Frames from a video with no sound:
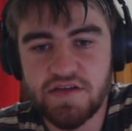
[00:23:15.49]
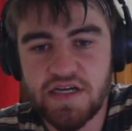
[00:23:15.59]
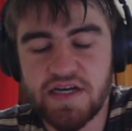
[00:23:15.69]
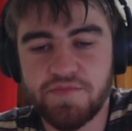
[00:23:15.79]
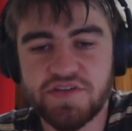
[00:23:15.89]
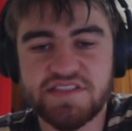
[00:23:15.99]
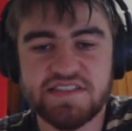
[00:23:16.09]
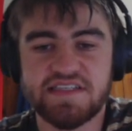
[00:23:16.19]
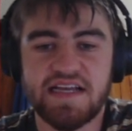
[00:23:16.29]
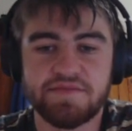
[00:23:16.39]

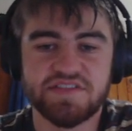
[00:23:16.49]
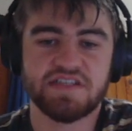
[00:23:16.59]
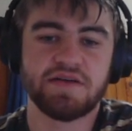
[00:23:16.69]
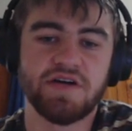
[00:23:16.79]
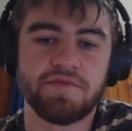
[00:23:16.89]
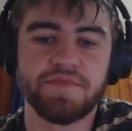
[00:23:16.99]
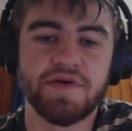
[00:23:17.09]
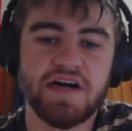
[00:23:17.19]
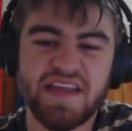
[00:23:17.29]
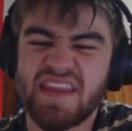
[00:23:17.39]
preseason games that come up,
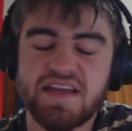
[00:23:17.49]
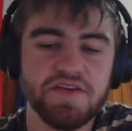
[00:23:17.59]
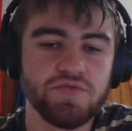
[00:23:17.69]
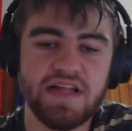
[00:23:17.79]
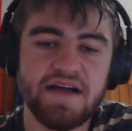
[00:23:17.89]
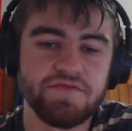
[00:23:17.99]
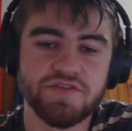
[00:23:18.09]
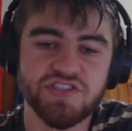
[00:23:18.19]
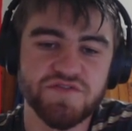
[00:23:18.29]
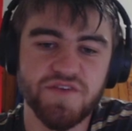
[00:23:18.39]
but I think he will
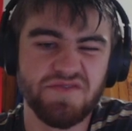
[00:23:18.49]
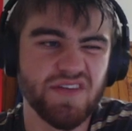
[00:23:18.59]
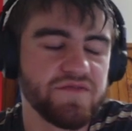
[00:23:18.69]
average 50,